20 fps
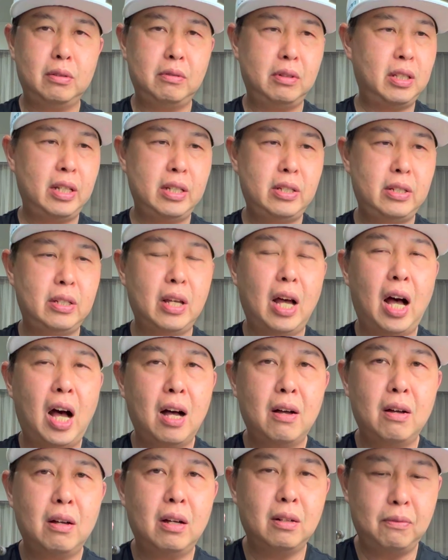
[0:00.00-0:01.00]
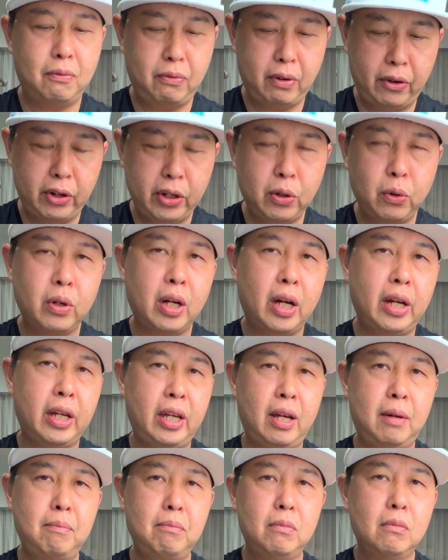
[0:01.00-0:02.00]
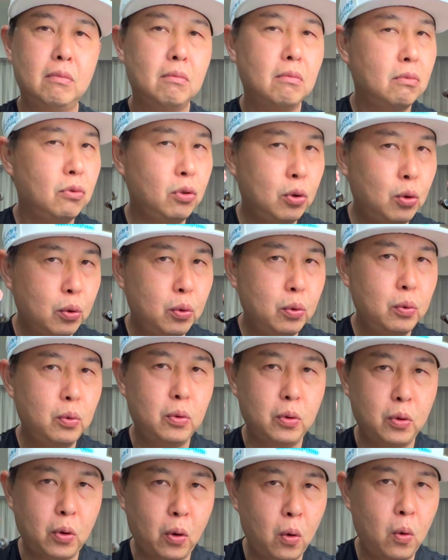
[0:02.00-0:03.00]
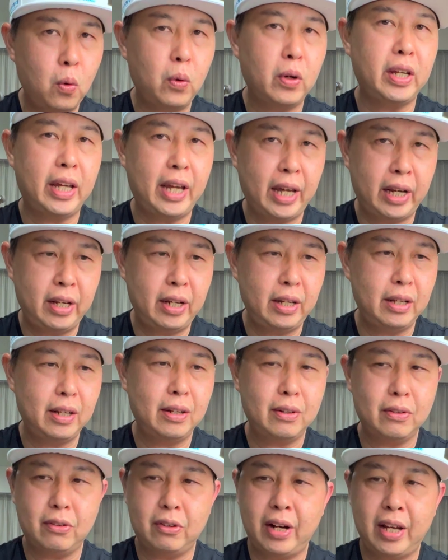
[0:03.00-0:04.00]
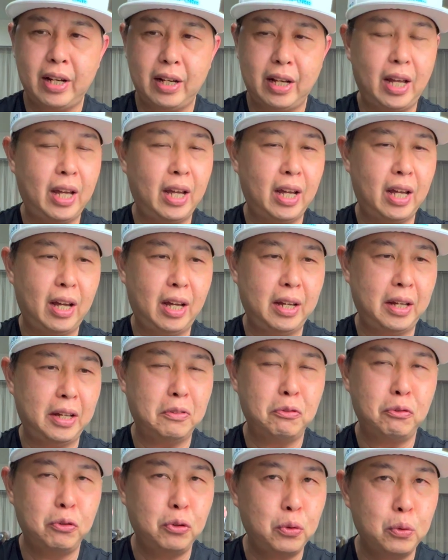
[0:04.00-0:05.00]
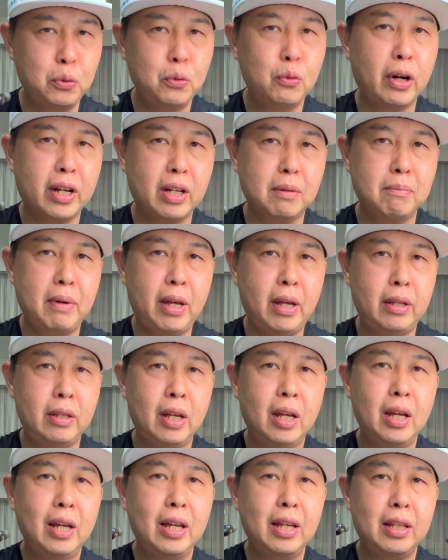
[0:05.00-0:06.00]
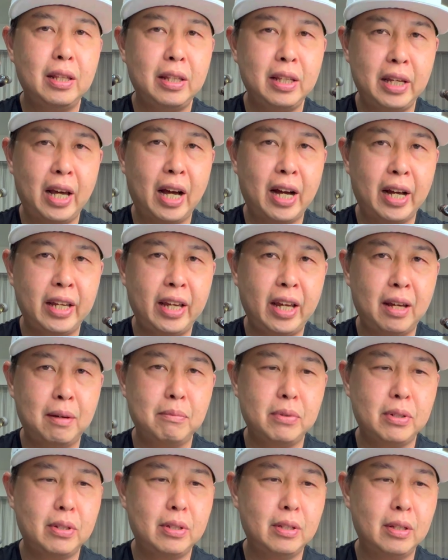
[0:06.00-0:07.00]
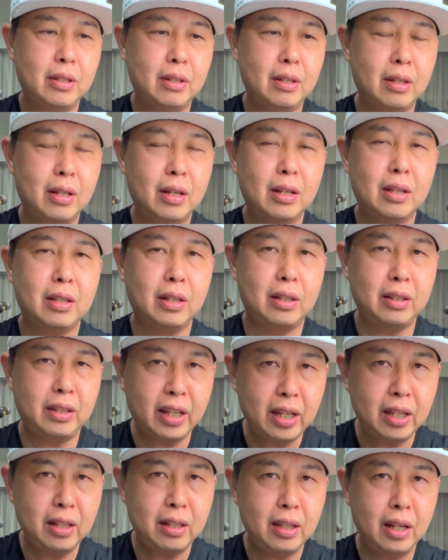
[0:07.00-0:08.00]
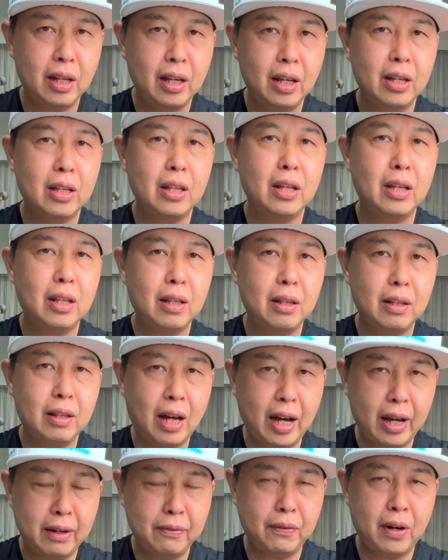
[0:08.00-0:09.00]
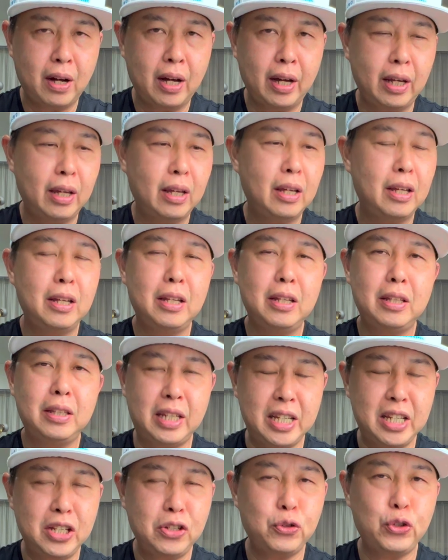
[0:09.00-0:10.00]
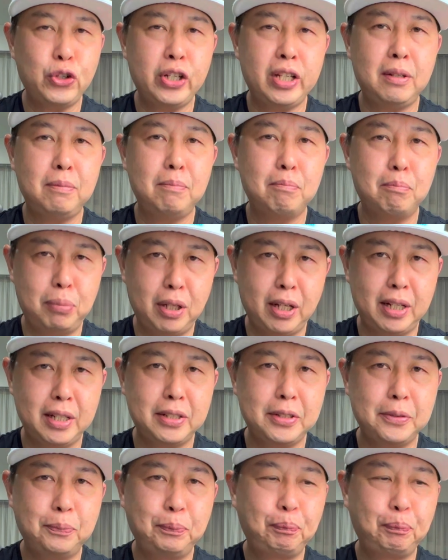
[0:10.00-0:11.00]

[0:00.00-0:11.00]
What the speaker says: this are a very good IEM. Do go get it. All right, I do recommend the IEMs, the Tinhifi T3 Plus.